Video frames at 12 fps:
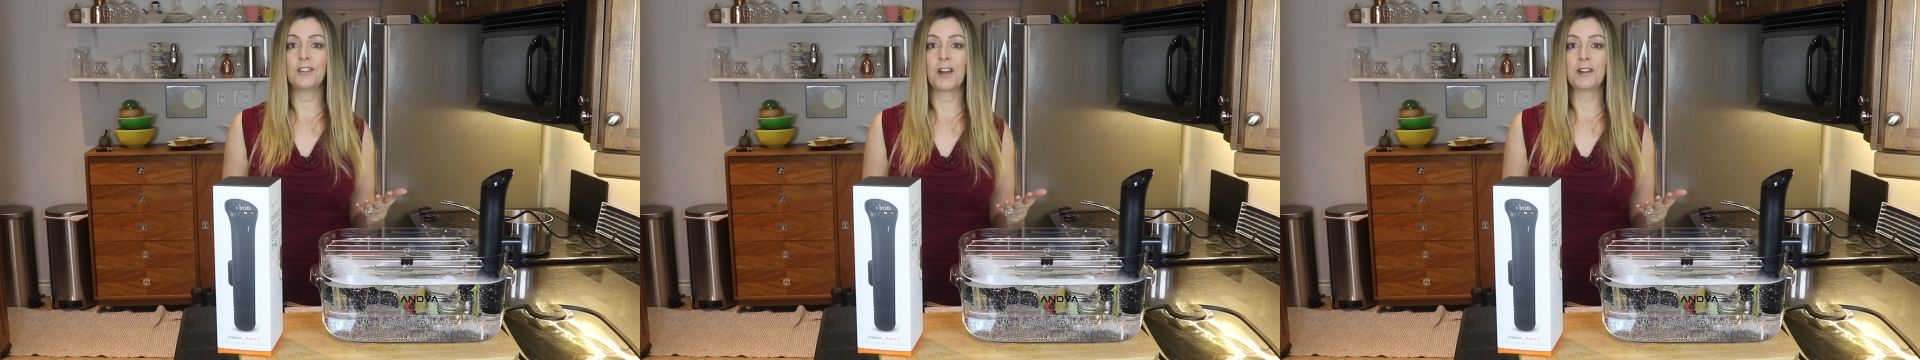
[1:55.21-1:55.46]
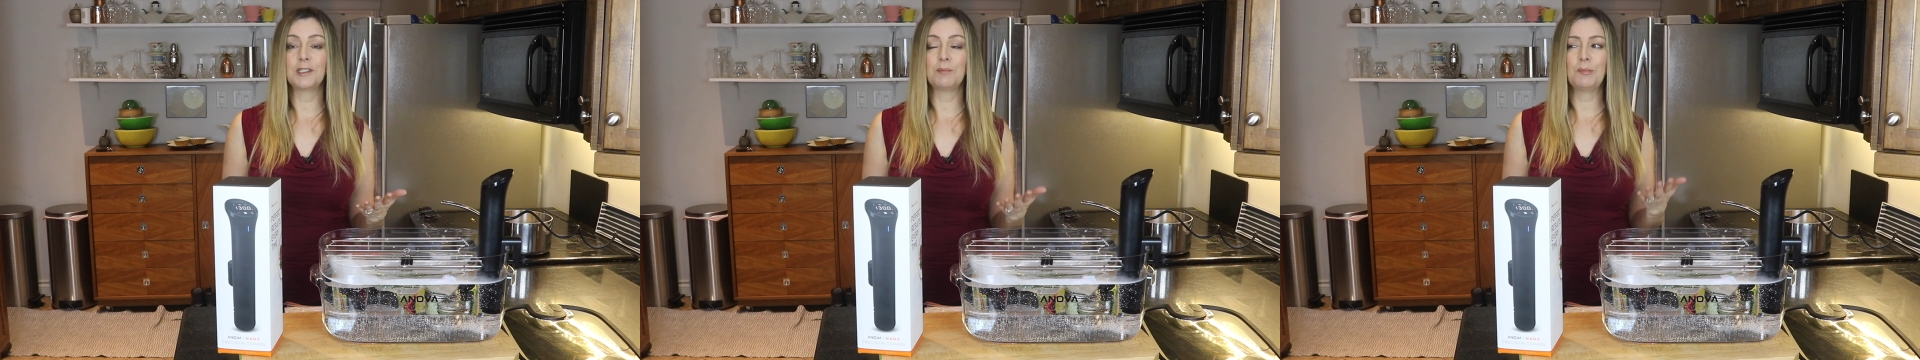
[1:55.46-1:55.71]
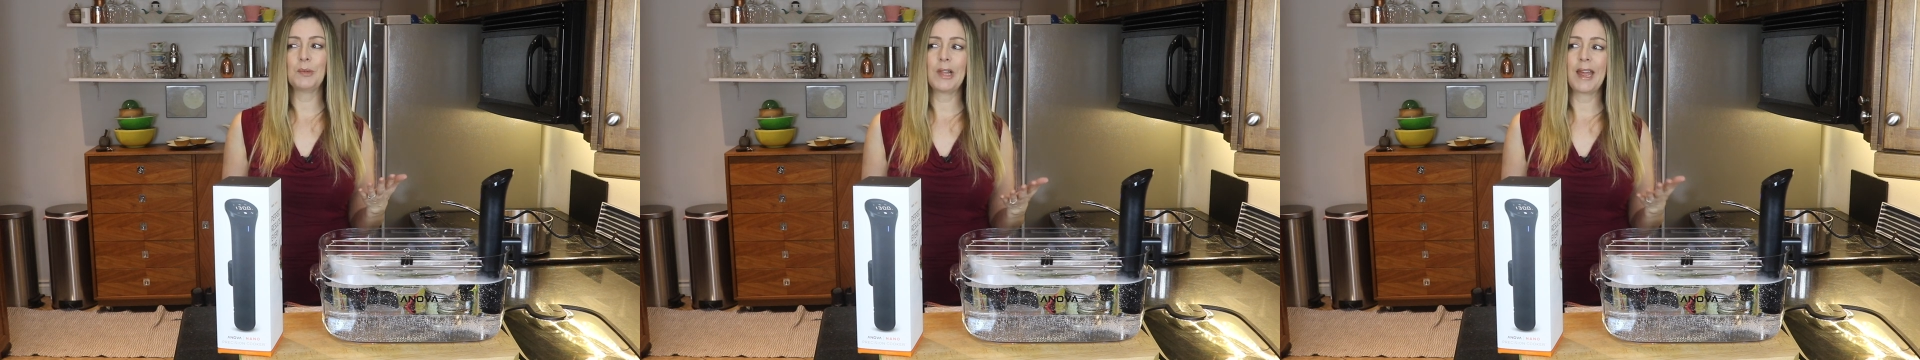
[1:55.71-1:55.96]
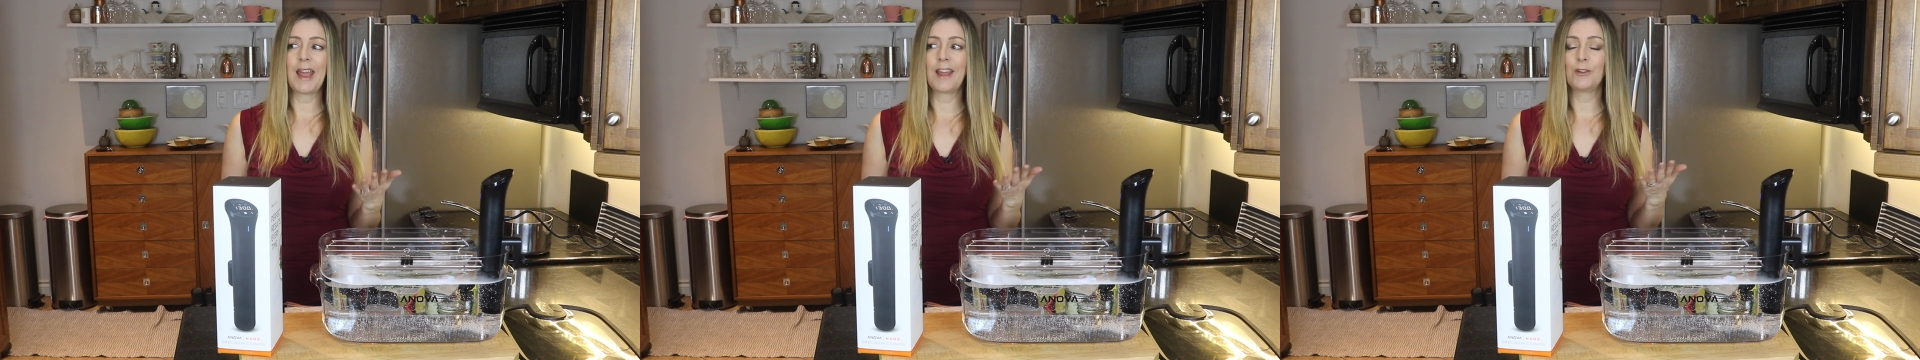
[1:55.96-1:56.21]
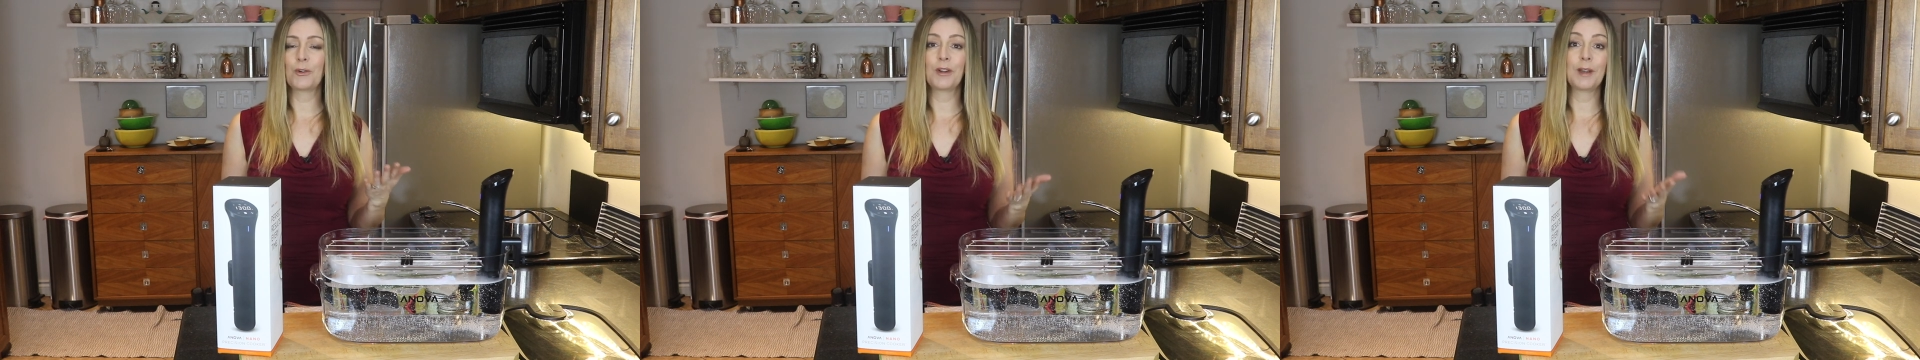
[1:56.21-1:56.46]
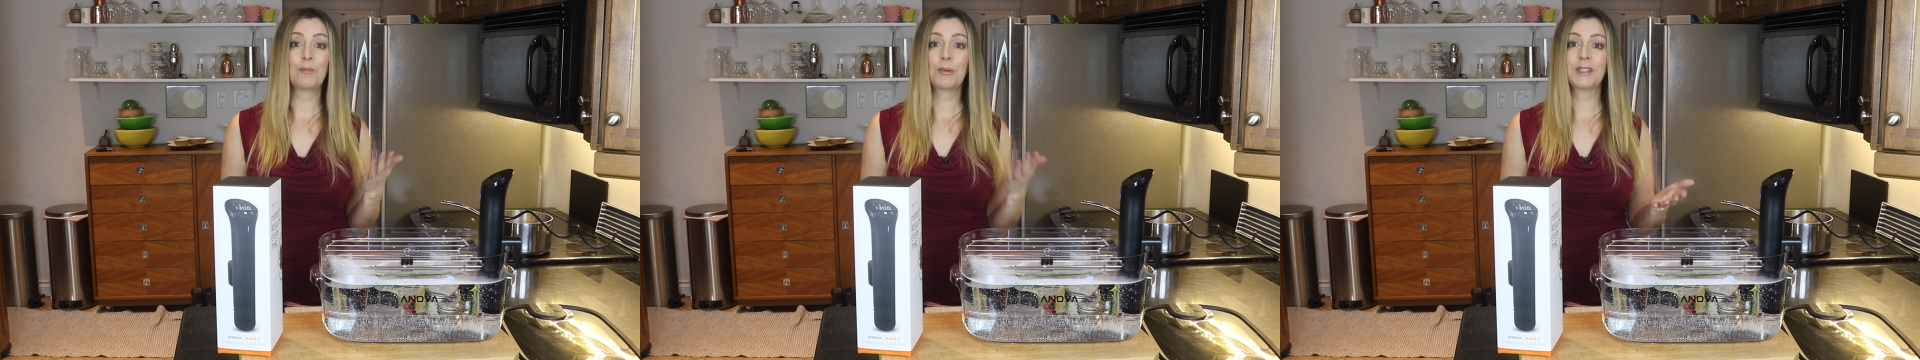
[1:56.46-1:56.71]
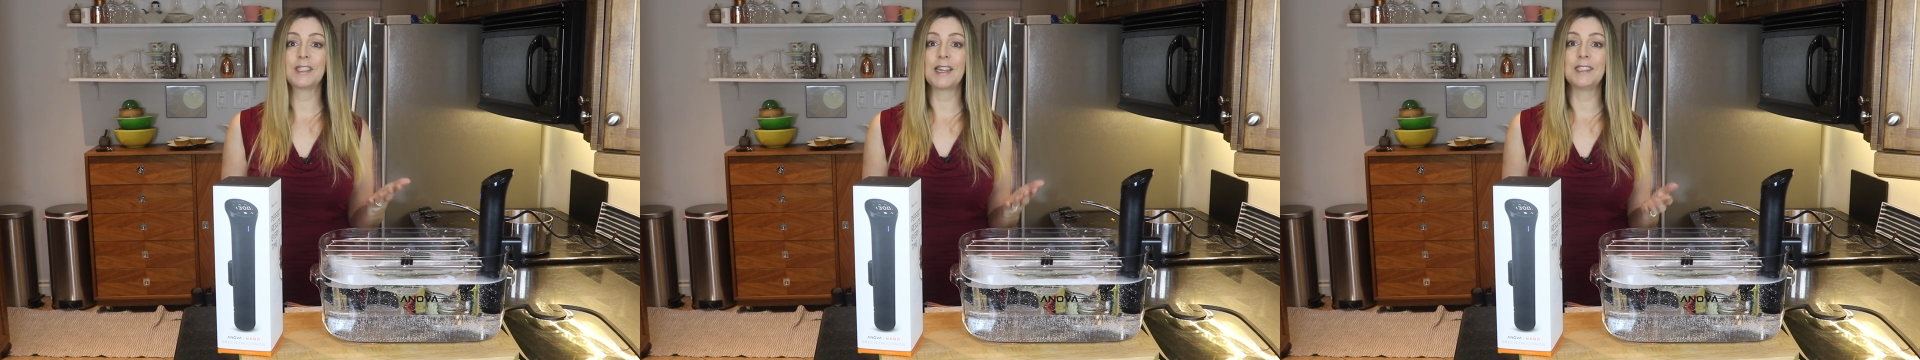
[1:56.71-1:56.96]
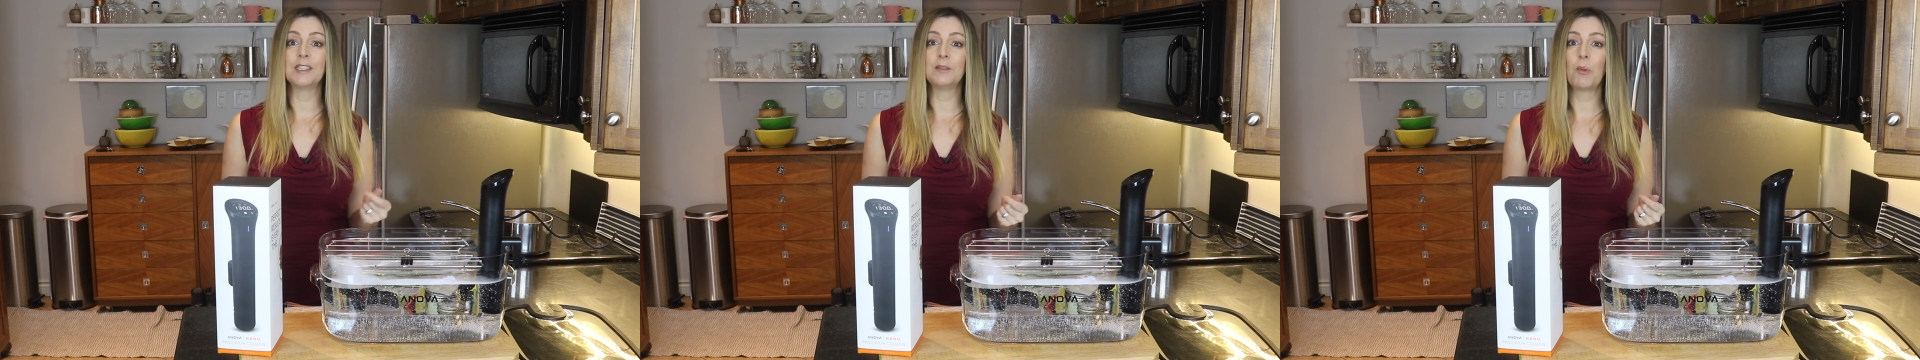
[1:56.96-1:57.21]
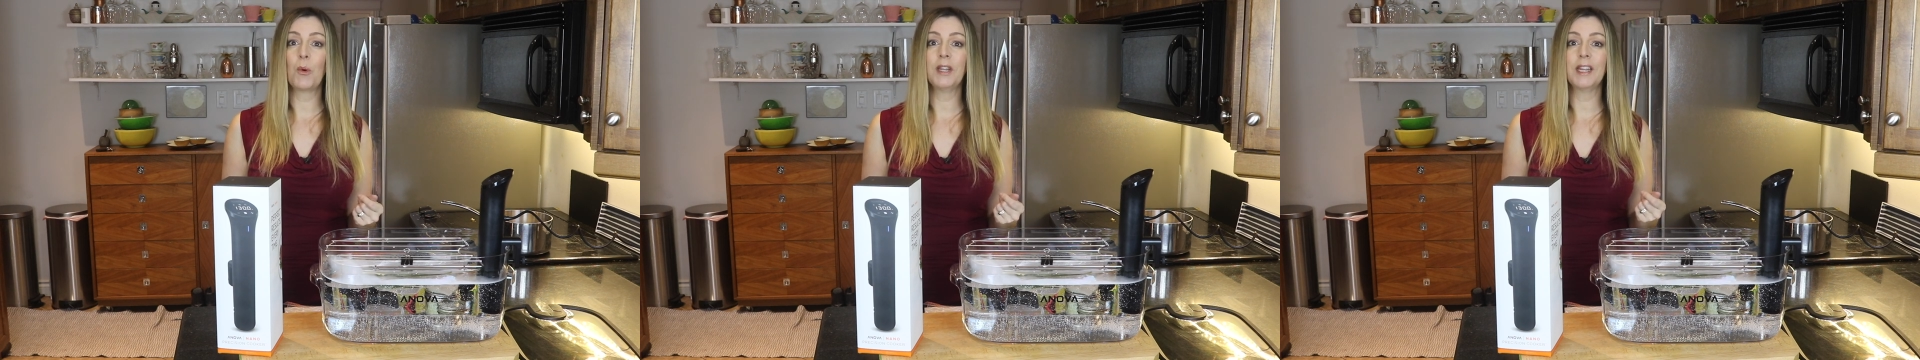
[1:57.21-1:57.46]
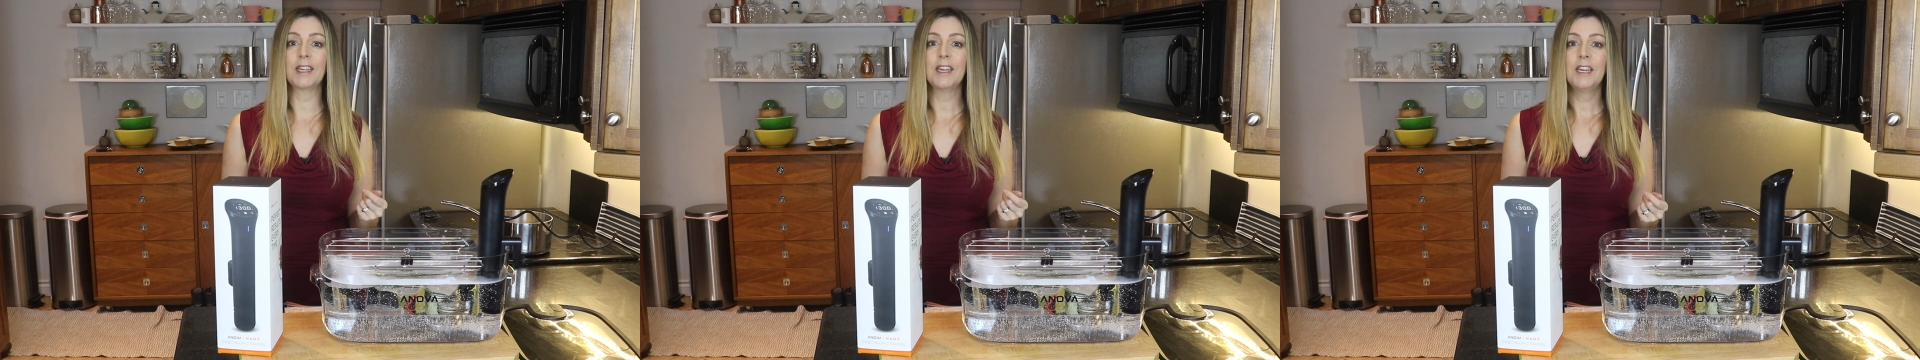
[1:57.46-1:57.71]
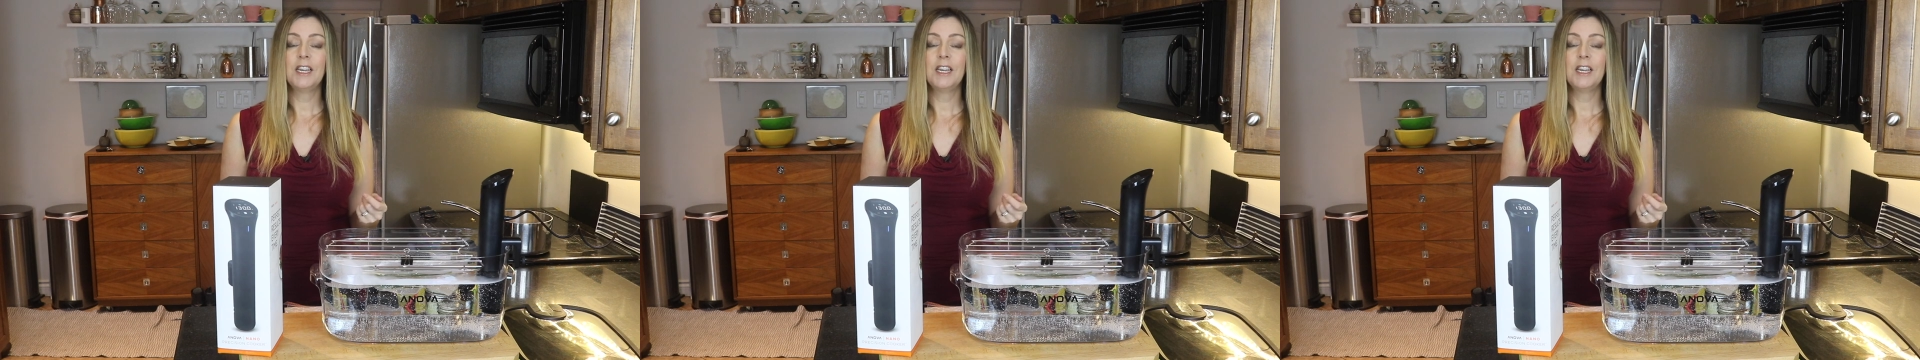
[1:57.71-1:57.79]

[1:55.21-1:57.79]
not as bland or imprecise as boiling,